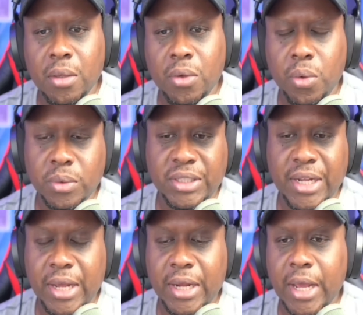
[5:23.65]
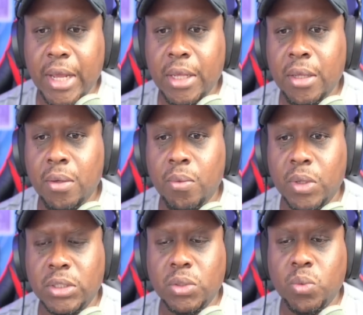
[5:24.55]
whose DNA
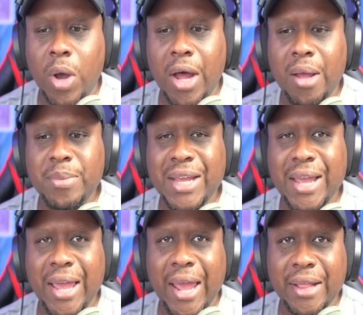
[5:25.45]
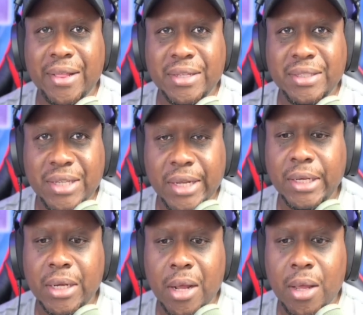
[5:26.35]
was swabbed at the scene.